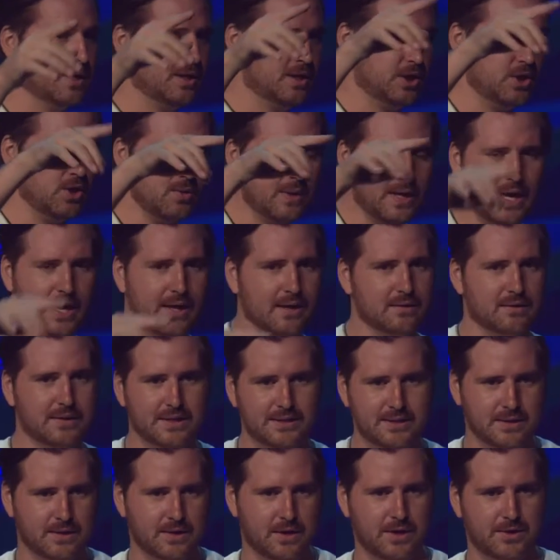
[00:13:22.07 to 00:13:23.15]
you can't
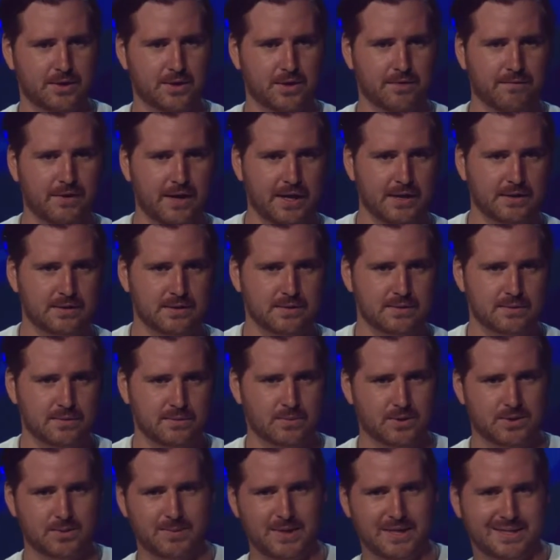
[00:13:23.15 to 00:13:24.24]
listen on your device,
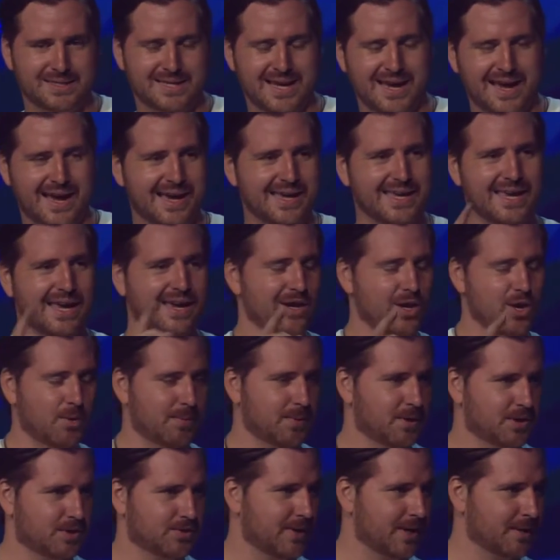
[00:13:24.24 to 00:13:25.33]
which means I can't
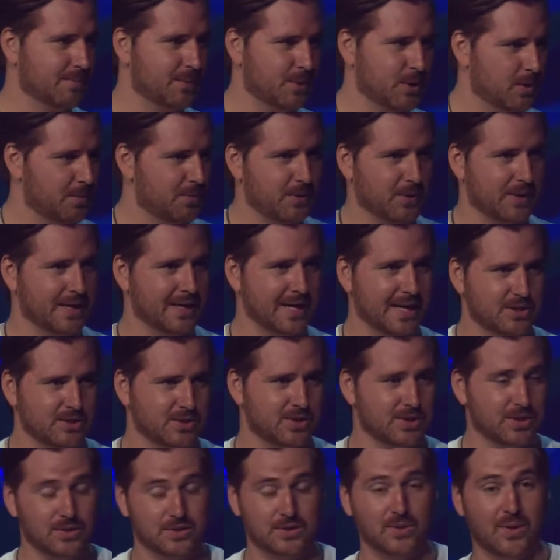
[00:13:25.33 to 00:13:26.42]
open a direct peer-to-peer connection
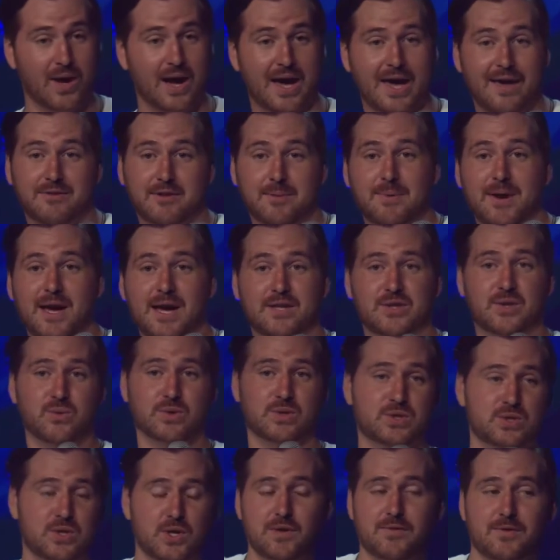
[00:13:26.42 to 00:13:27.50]
to you. So I have to pass through a
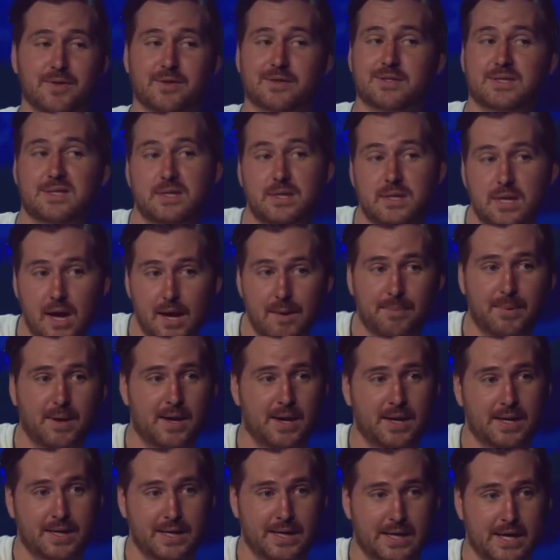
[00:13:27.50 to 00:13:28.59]
server that's not
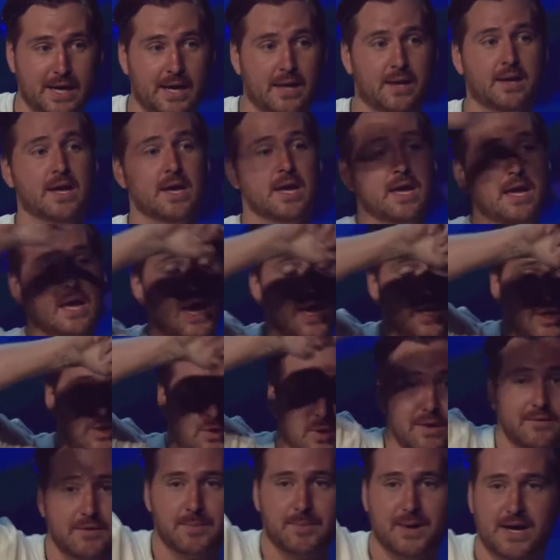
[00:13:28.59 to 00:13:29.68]
behind a NAT, and you
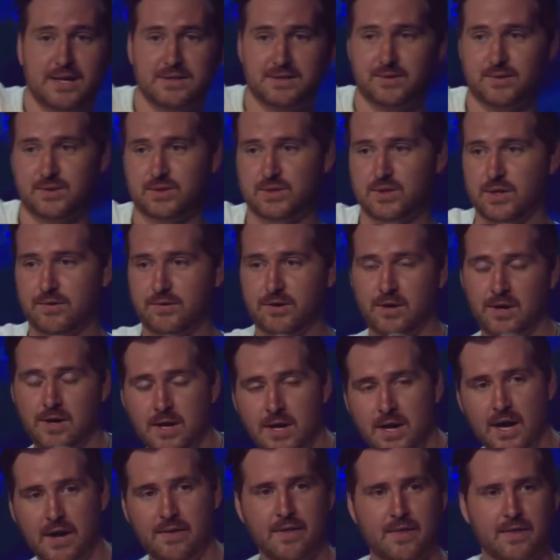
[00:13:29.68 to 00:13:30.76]
have to pass to the server,
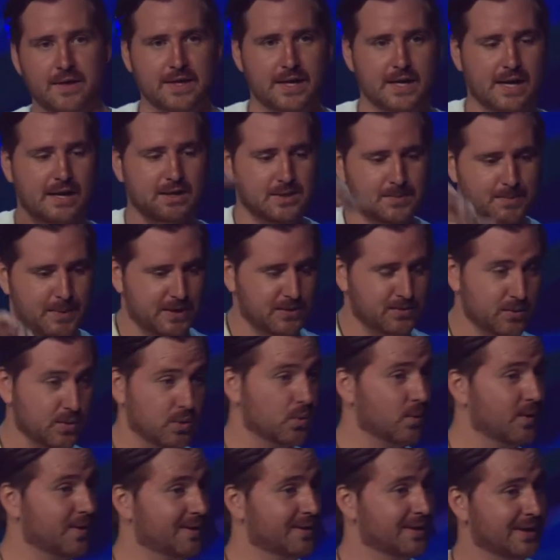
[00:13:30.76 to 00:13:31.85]
and then the data has to pass through.
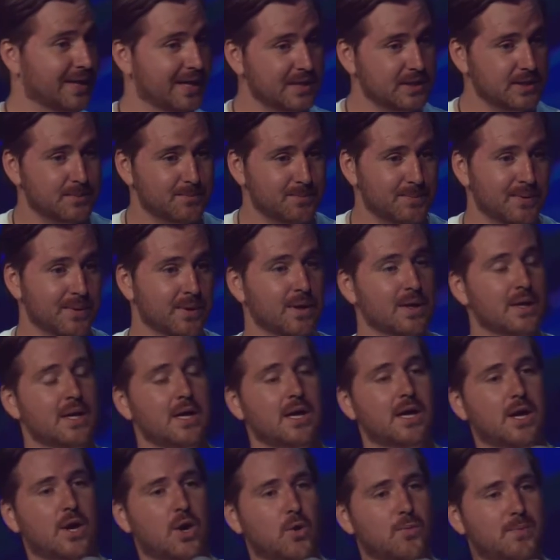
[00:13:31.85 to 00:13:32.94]
With Lisp,
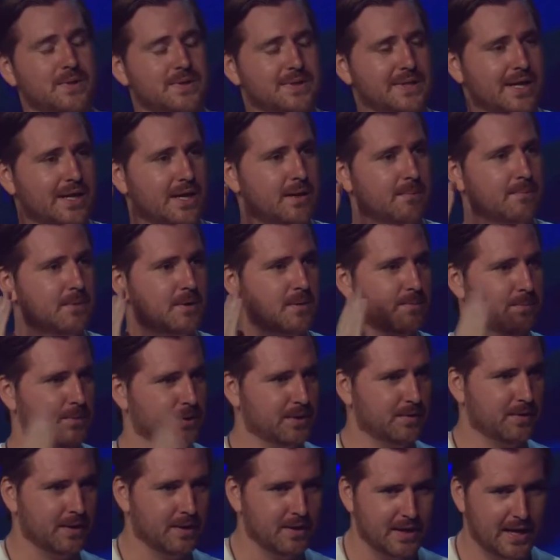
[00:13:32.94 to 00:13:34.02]
it opens that up
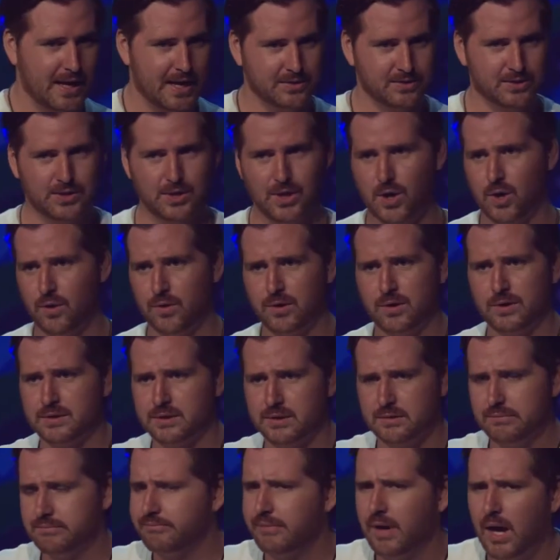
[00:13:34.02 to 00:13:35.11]
completely. As you know, there's
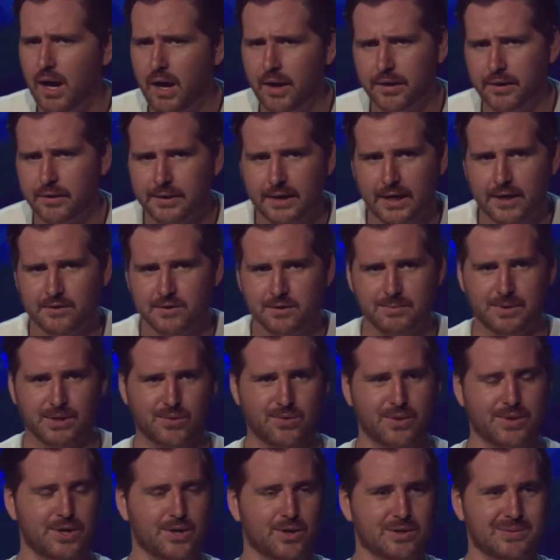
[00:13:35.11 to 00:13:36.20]
100,000
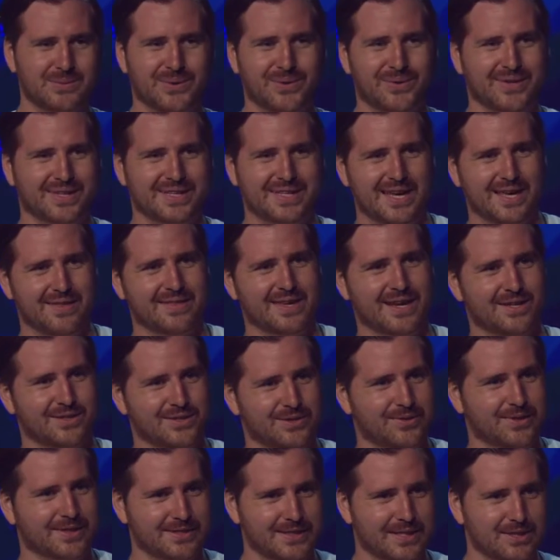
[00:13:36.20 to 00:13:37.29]
Bitcoin nodes, but only
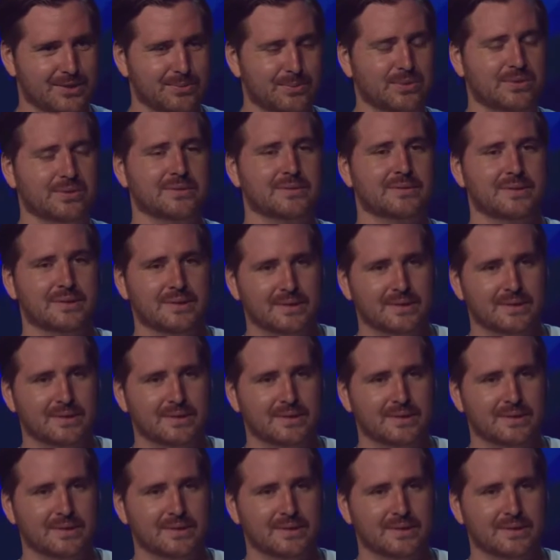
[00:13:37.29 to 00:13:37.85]
10,000 are accessible.